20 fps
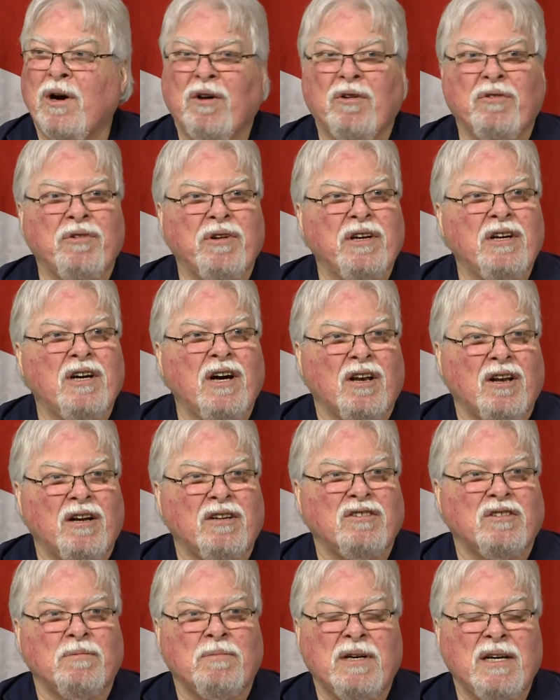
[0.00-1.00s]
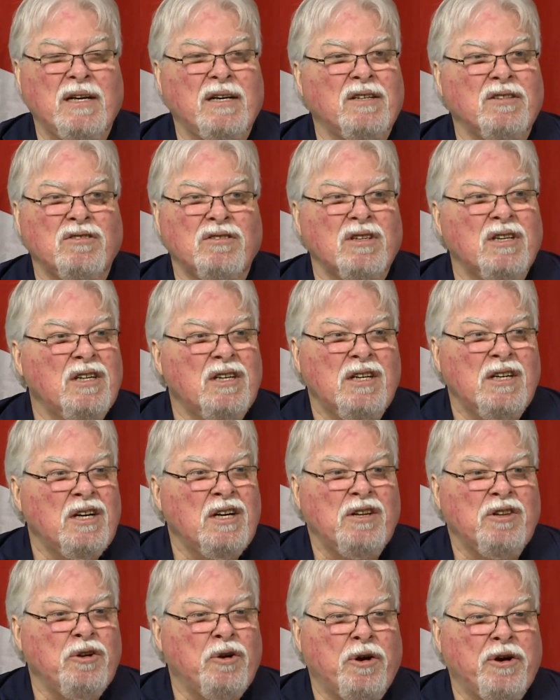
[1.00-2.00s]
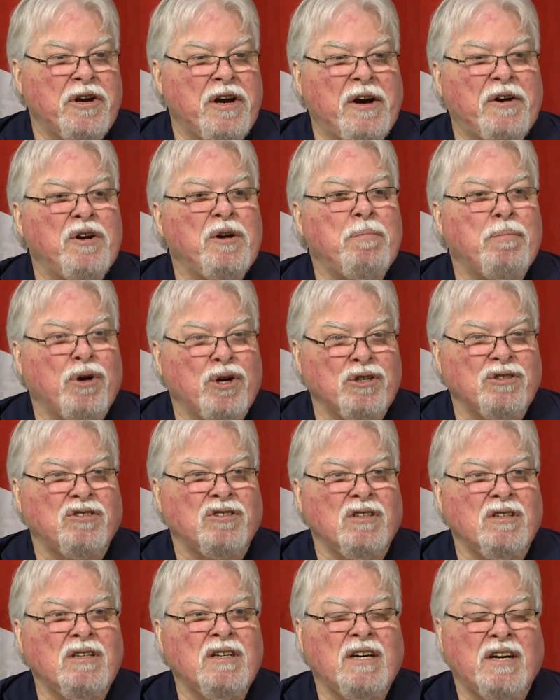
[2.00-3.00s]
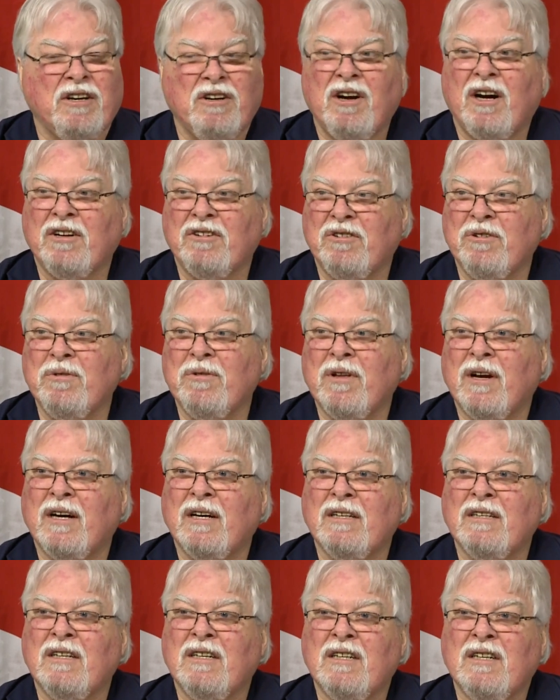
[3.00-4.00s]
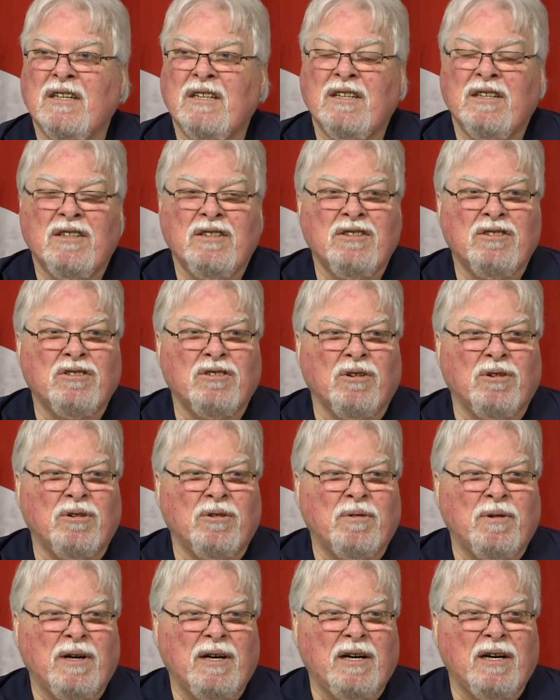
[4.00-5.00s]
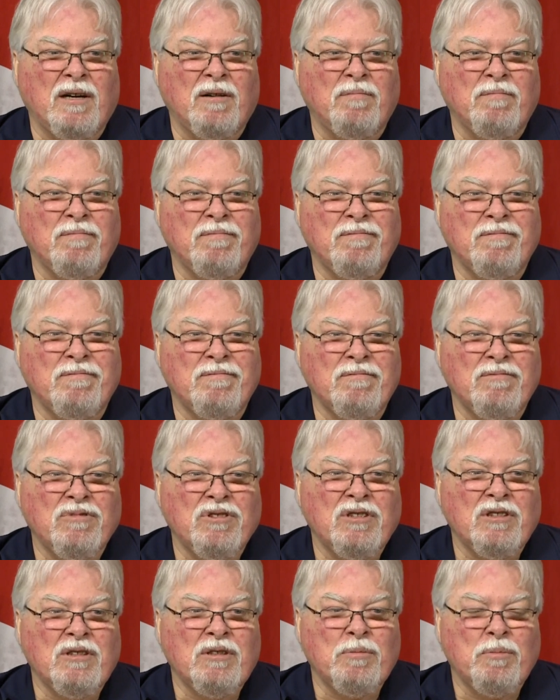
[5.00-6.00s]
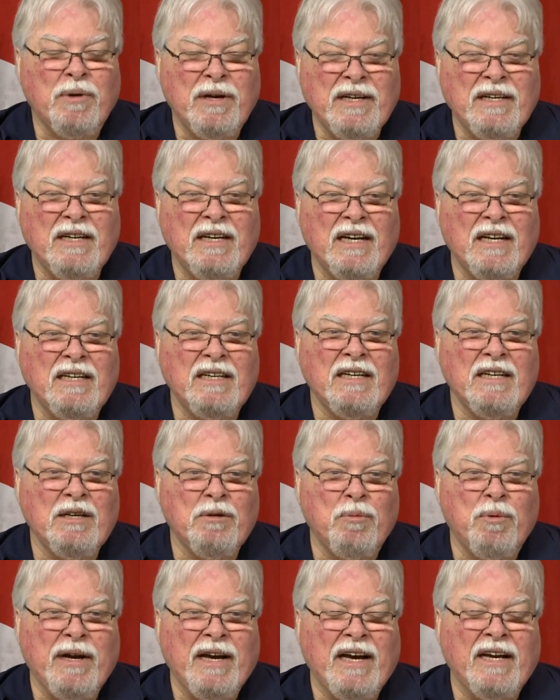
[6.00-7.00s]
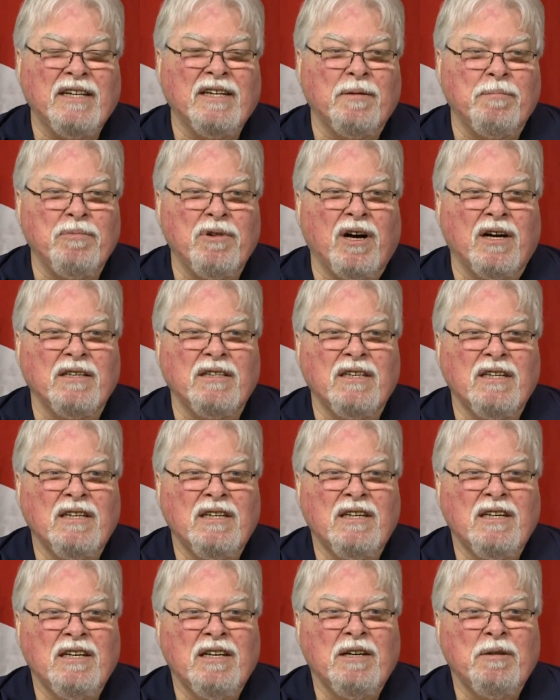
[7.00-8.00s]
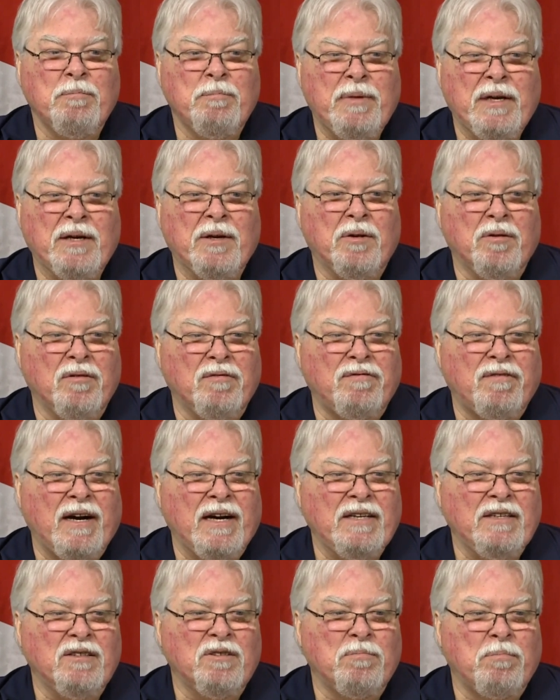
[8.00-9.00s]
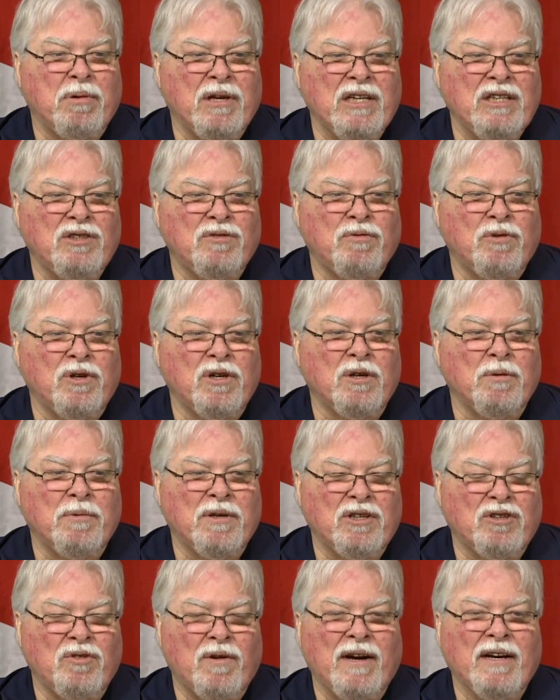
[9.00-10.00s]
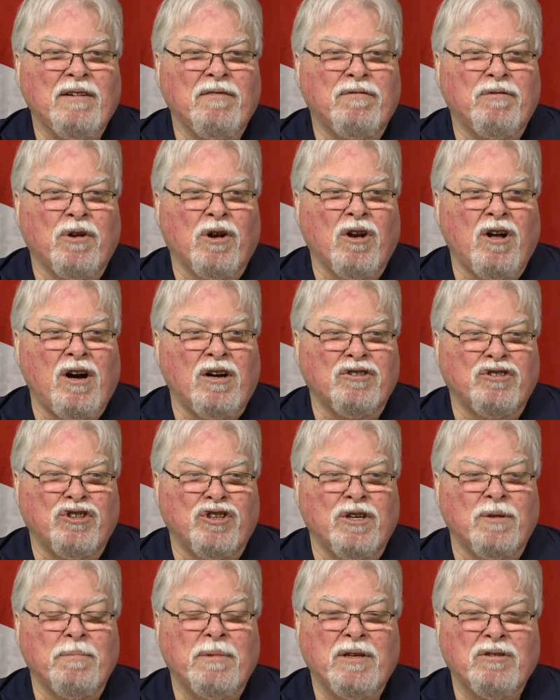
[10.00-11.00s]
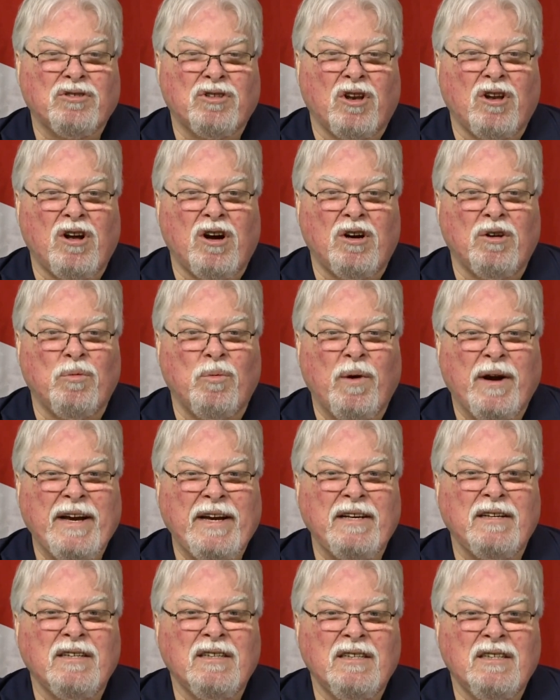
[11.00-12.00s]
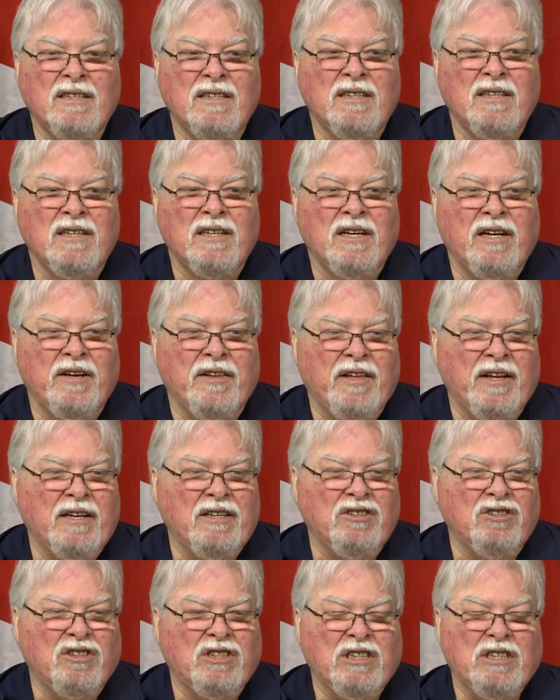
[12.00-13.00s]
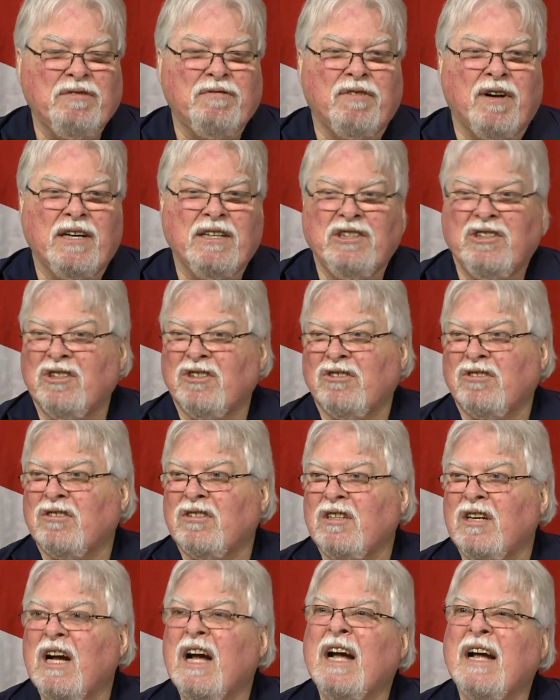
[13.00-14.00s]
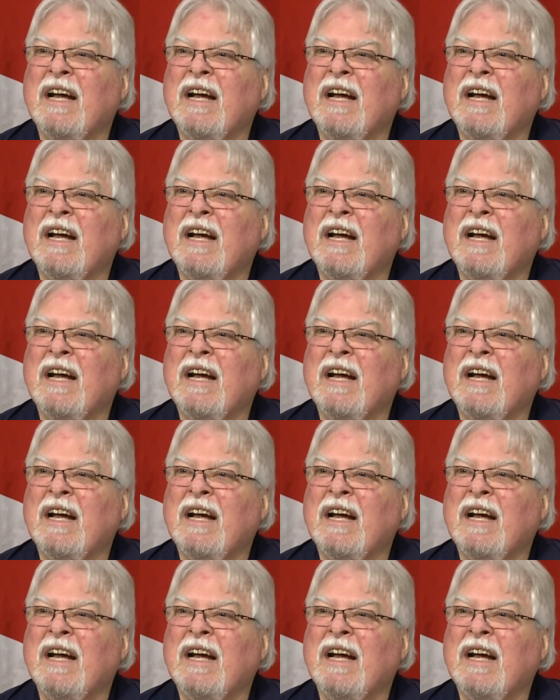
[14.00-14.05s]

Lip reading: wealthy, you got lots of money, because the ordinary person cannot do that. So we end up not being able to find a place for her. We were trying for long term, but it was a long wait. And then she finally just